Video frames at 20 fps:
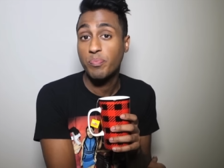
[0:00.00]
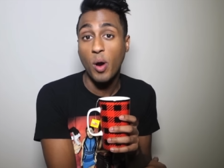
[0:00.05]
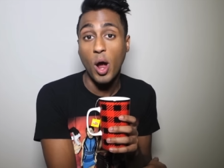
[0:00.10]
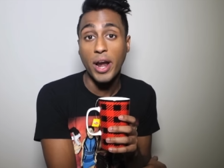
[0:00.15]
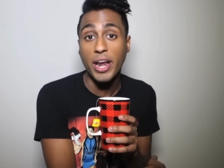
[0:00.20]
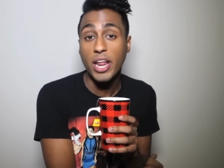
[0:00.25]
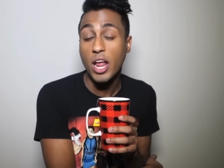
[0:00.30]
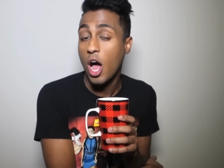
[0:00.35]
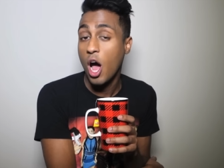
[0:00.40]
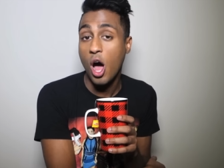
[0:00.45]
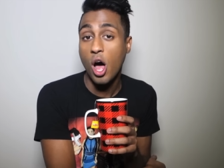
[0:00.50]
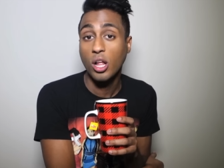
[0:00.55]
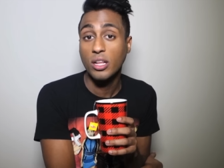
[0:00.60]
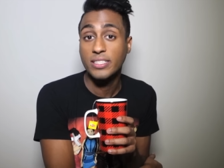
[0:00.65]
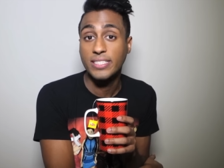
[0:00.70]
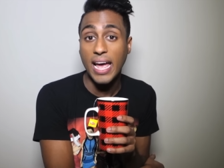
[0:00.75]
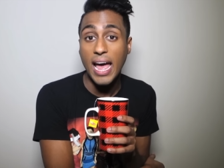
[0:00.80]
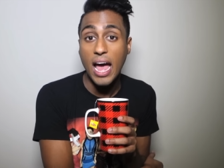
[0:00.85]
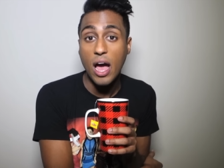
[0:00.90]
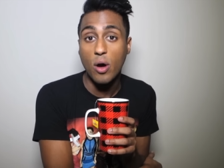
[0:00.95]
brought it
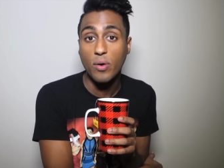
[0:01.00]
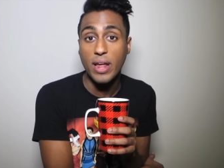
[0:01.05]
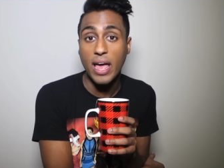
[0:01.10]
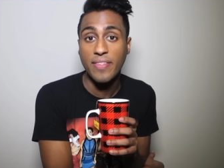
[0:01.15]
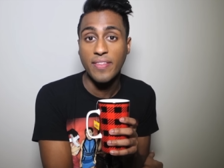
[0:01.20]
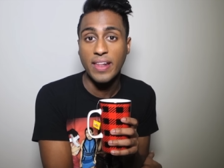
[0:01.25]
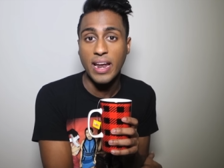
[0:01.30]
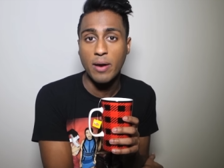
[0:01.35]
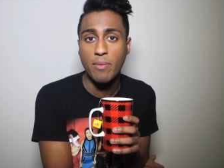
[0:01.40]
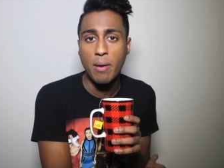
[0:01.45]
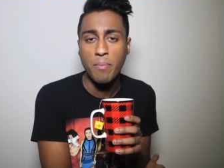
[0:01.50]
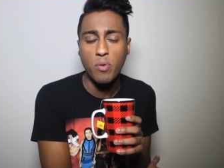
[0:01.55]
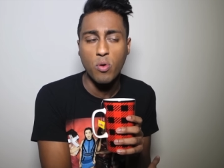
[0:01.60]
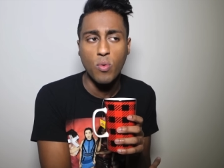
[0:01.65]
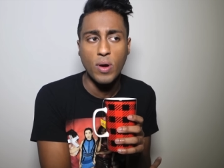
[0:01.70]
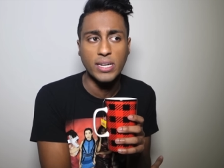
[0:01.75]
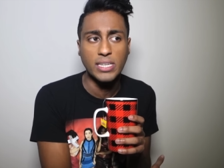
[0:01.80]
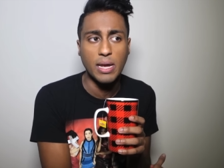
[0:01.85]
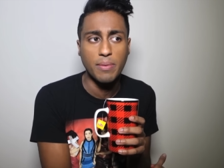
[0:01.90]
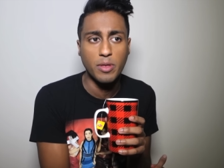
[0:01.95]
all down. And then I remember
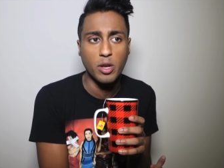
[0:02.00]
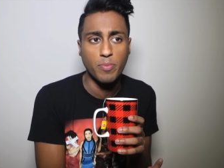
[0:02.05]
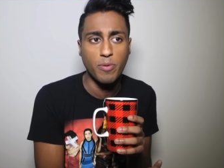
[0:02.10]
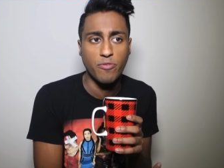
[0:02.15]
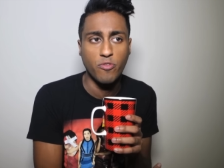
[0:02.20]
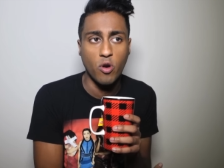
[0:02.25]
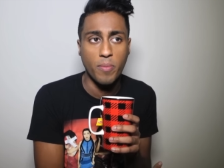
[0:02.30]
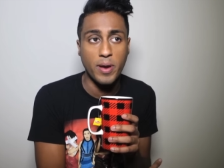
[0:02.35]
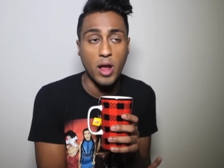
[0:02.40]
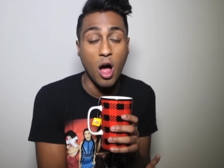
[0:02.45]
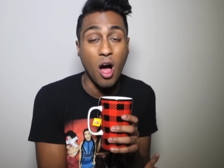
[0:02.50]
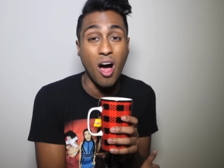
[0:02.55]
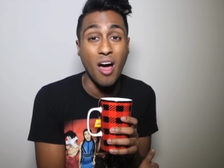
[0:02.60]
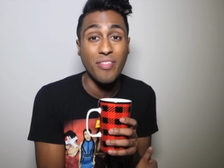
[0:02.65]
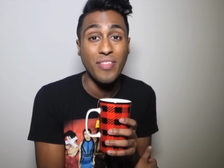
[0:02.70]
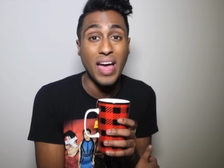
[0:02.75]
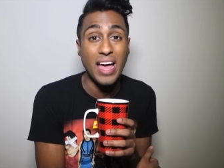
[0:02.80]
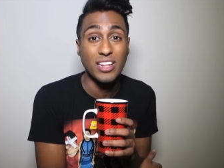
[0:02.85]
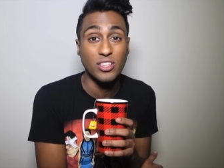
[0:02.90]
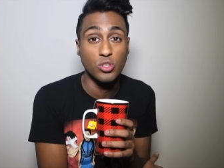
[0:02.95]
one time they were performing
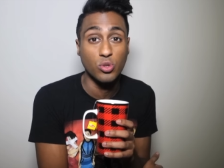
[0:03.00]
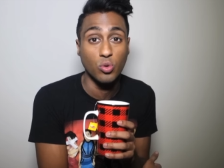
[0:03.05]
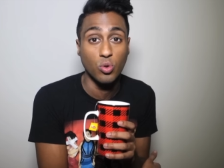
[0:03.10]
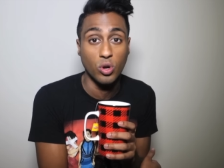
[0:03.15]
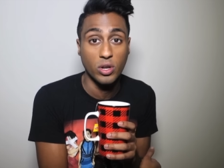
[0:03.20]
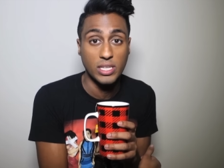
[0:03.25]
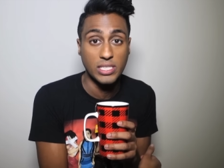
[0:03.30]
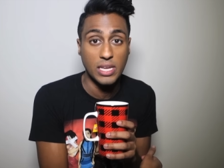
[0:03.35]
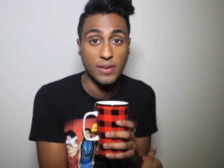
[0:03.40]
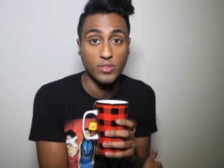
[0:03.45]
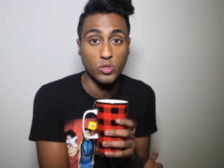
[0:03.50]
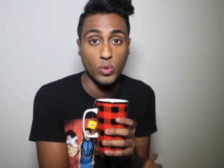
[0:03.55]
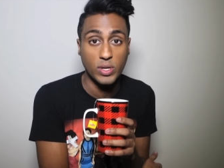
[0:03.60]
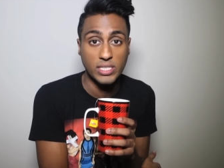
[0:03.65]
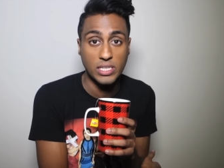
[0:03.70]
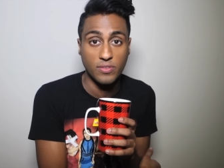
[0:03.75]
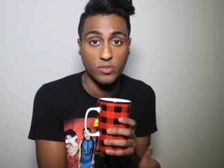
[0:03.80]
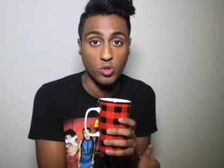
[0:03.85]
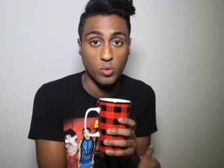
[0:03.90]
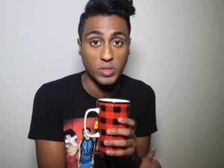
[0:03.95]
on that tour, the
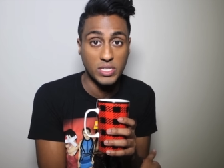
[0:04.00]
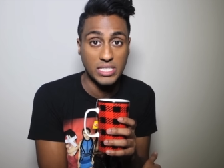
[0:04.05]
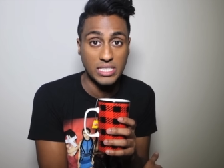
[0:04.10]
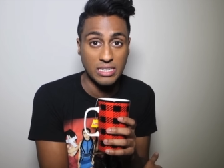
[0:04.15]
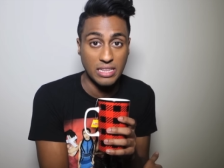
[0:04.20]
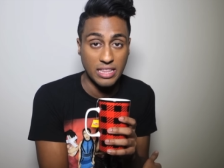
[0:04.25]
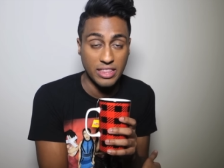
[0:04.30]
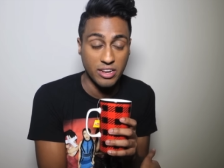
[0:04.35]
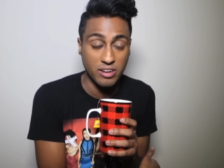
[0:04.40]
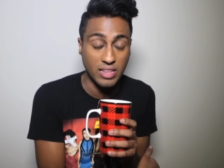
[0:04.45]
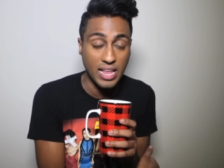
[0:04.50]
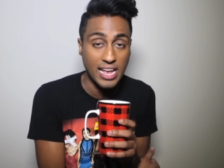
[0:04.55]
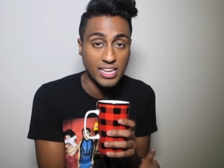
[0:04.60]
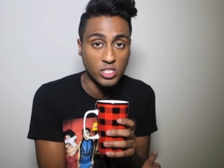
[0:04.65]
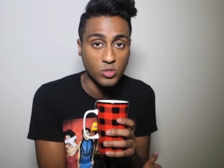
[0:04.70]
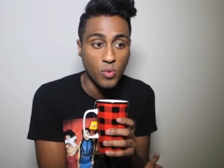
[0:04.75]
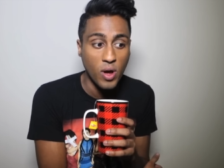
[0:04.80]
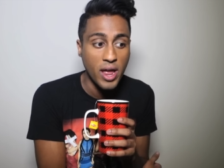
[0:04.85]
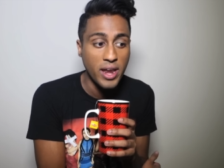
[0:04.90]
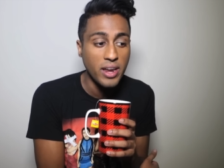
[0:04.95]
727 tour, which is their
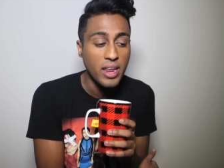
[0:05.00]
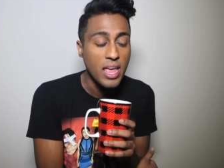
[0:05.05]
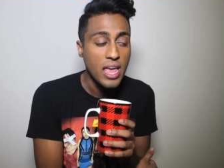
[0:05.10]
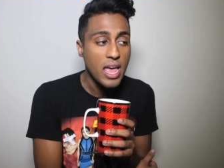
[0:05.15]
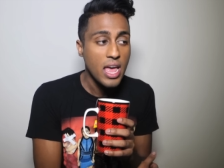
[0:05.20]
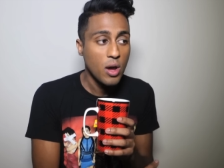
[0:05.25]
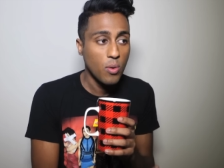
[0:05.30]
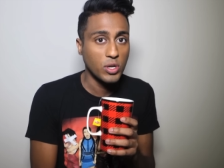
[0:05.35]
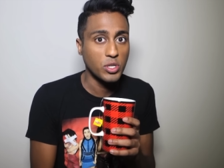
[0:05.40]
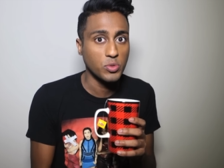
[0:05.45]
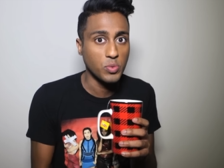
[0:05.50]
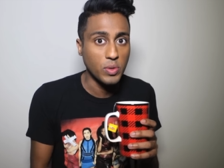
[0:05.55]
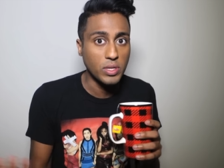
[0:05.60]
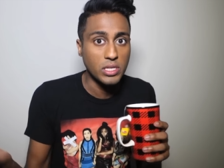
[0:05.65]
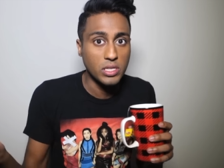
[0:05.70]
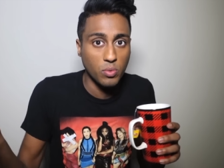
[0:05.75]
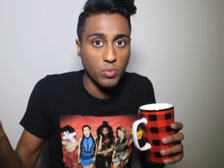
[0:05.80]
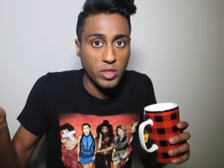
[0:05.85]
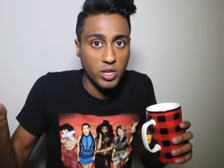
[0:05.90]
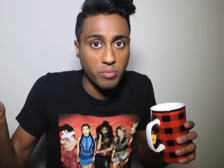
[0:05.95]
last one, which
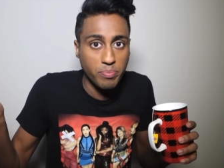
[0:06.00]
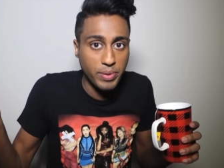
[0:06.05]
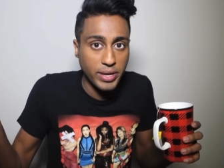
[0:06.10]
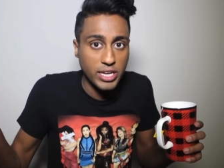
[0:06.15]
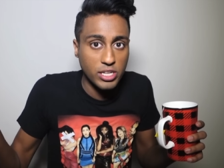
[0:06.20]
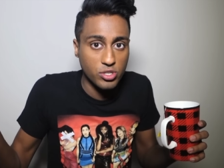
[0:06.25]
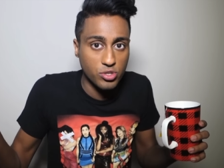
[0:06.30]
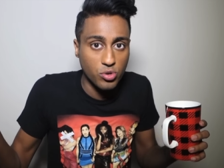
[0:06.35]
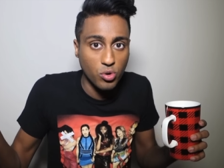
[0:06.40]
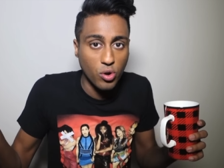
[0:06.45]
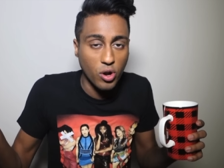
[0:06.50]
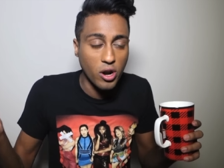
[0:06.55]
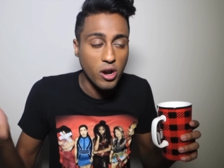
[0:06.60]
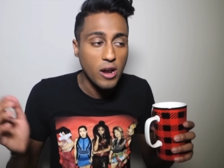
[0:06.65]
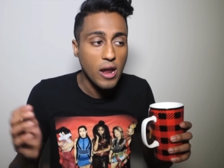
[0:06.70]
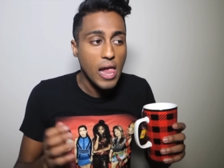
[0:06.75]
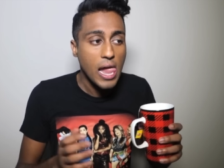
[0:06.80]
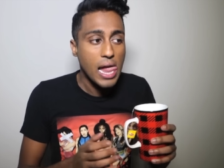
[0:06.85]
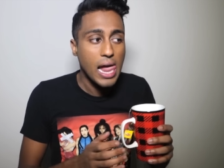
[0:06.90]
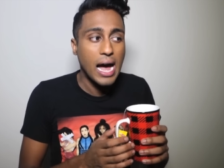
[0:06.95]
is their biggest
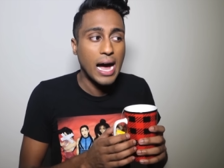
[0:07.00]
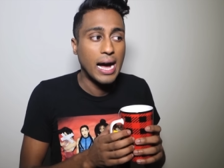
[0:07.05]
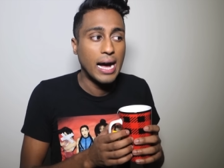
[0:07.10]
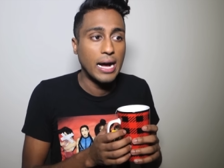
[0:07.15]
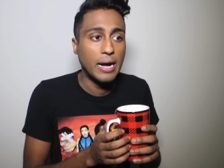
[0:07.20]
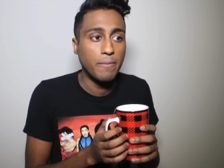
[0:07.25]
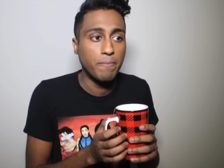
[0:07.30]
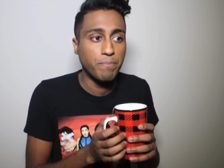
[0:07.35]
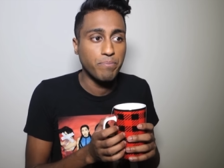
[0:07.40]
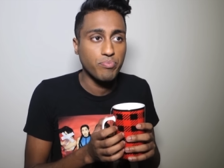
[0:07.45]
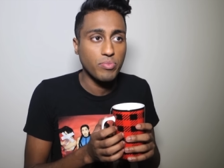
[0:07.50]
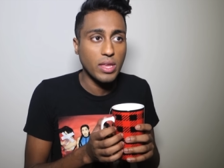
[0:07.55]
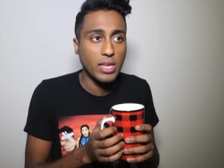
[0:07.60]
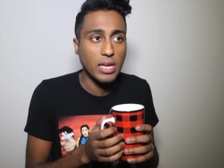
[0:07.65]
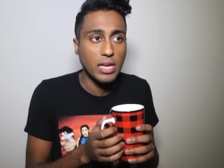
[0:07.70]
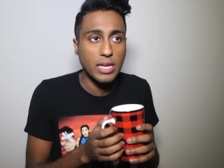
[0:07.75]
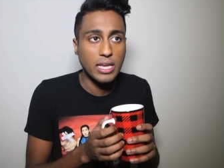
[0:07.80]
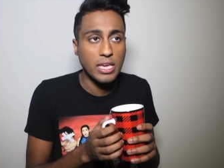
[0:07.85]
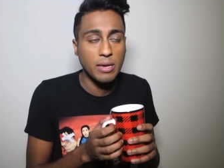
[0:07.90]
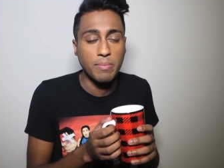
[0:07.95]
tour. Um,
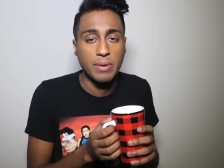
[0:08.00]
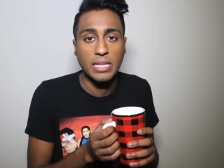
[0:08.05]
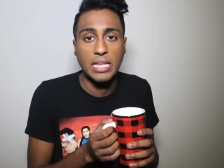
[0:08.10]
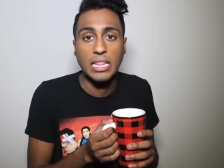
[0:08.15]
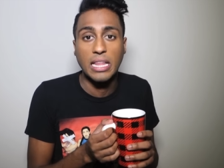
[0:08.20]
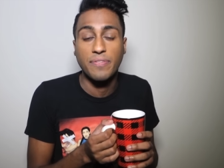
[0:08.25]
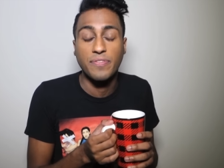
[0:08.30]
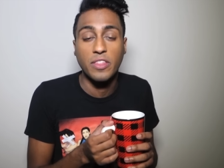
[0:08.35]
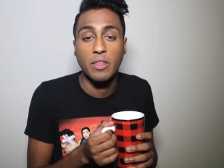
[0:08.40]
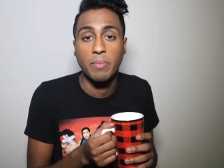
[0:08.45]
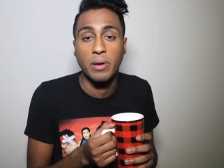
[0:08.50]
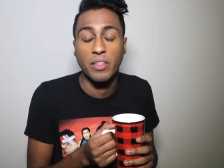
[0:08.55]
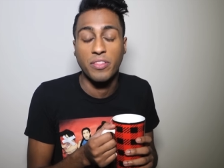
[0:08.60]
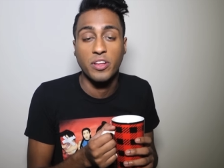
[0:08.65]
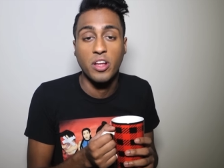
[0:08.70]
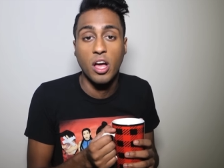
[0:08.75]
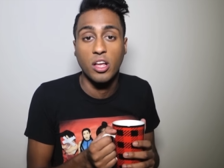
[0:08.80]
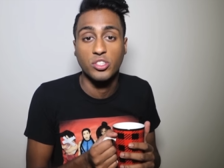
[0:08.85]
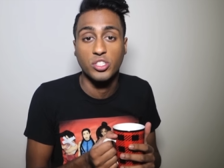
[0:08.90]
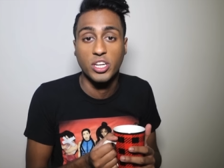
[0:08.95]
Camila left in the middle
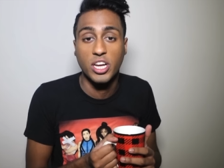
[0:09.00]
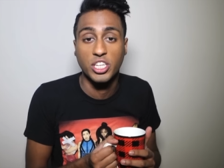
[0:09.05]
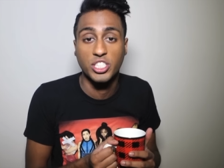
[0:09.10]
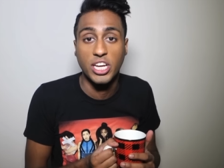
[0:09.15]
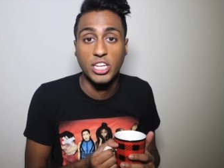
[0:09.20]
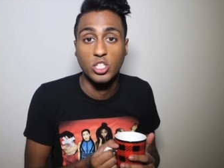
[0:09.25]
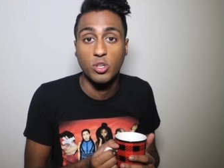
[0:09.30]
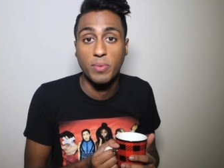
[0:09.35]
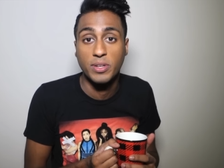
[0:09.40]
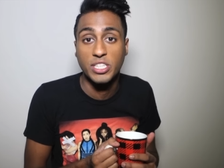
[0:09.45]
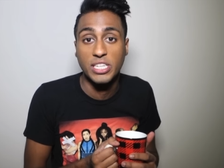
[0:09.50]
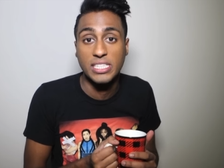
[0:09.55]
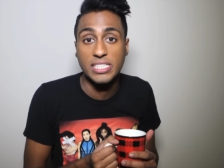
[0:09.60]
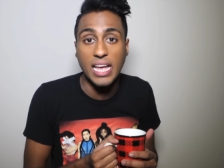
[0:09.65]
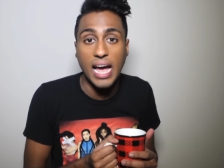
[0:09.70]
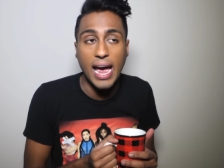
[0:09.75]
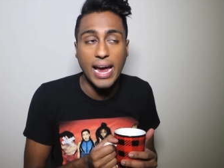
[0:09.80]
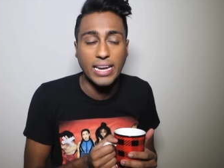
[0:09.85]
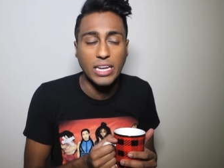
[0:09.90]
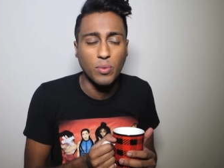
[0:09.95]
of the concert because she had too much
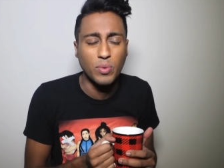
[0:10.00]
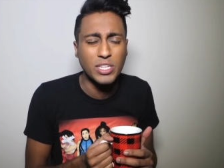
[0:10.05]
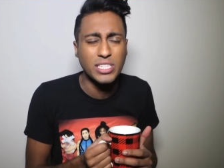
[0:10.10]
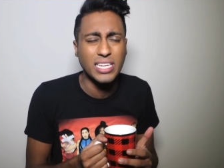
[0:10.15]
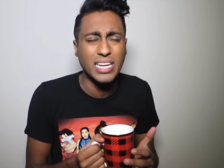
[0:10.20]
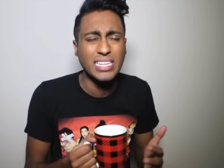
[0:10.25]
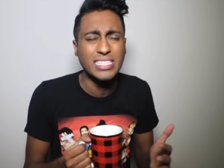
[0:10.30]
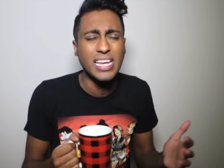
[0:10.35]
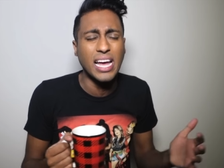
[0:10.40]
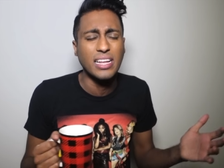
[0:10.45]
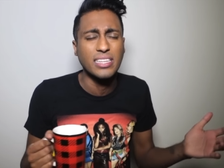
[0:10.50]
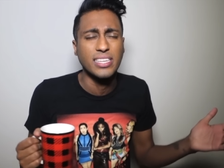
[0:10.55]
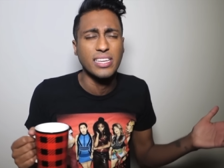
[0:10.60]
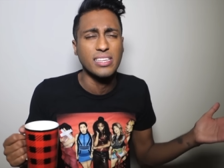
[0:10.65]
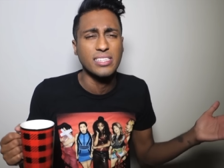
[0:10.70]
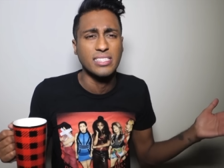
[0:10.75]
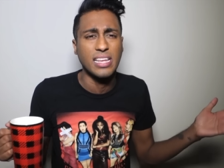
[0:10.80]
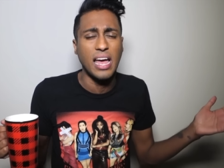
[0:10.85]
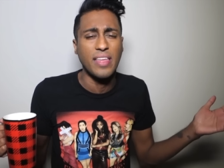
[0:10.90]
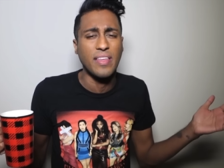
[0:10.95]
anxiety, which is like a
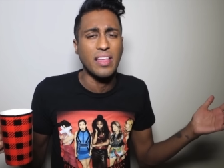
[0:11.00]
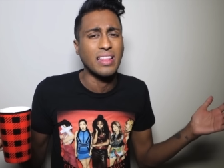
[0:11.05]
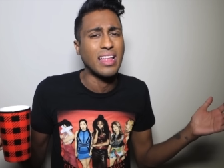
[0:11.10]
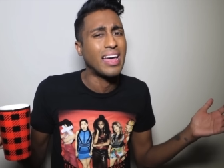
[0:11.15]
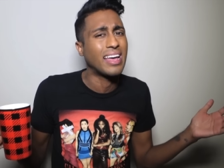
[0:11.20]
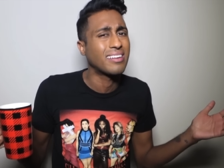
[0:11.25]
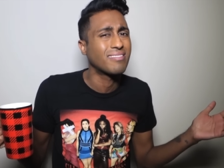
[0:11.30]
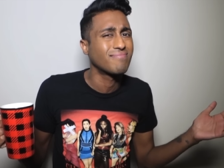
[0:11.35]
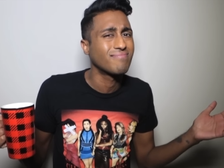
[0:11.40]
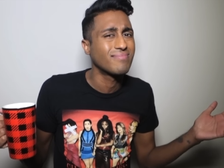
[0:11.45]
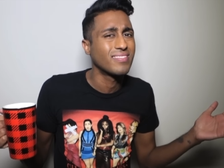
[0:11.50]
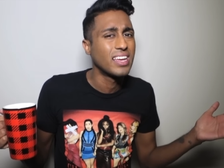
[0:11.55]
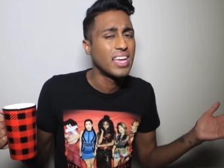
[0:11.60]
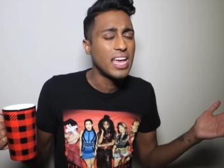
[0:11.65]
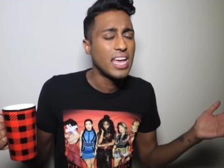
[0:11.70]
telltale sign that like,